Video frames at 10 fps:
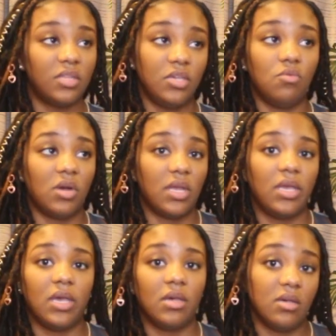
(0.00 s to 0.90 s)
you wanna
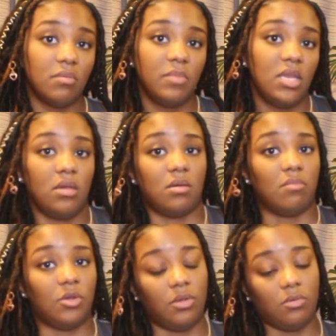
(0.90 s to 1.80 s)
get a medium
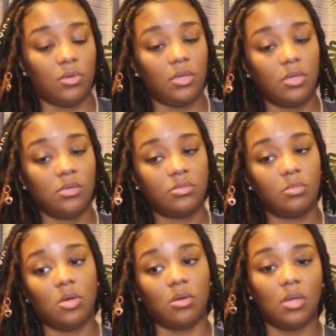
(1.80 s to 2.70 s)
or you wanna get a
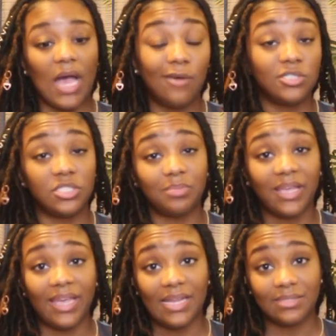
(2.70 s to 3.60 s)
small. I was just
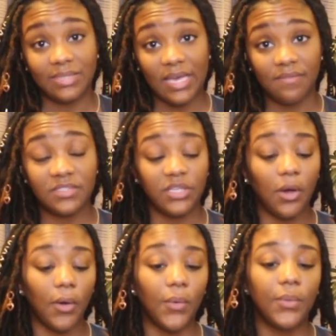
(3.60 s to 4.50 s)
playing it safe,
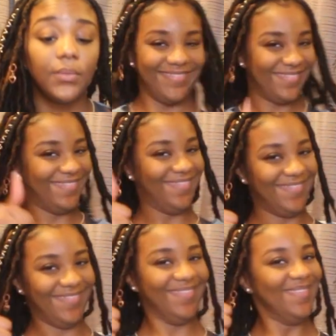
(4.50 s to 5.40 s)
so.
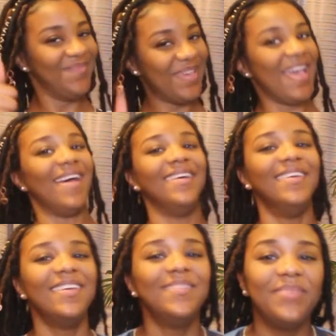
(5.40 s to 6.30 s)
But yeah,
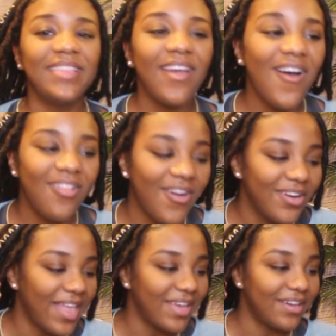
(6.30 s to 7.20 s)
but they all
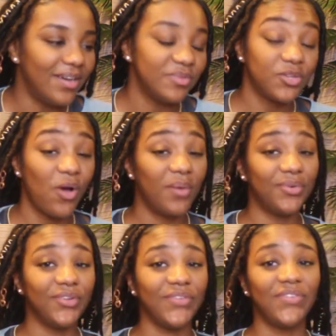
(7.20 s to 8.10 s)
are like squat
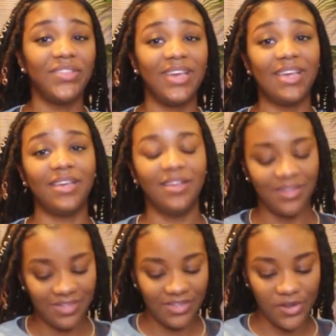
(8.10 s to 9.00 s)
proof. They,
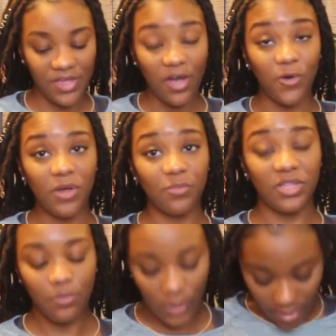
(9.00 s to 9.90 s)
you know, they hold up
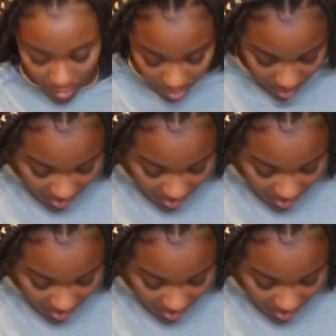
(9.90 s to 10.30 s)
really well.